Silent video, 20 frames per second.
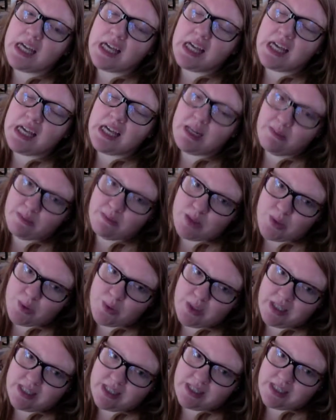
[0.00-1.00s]
in
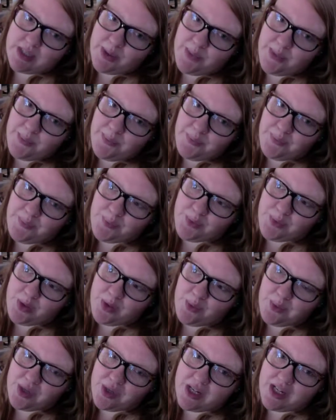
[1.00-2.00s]
Missoula, so
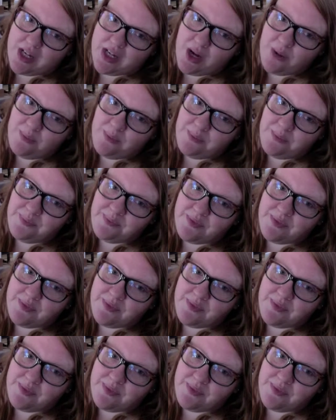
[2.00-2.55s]
we're going to go.